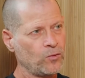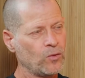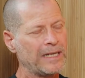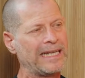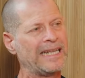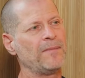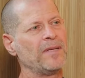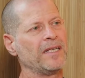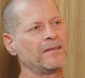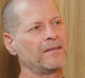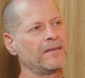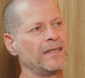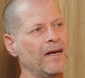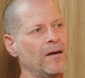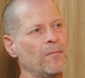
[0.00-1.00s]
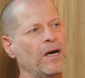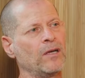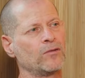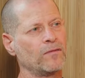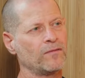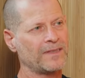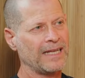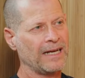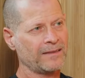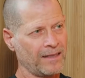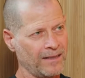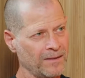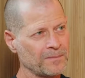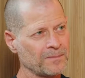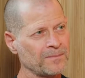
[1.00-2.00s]
to limit the amount of
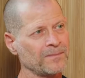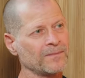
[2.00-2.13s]
data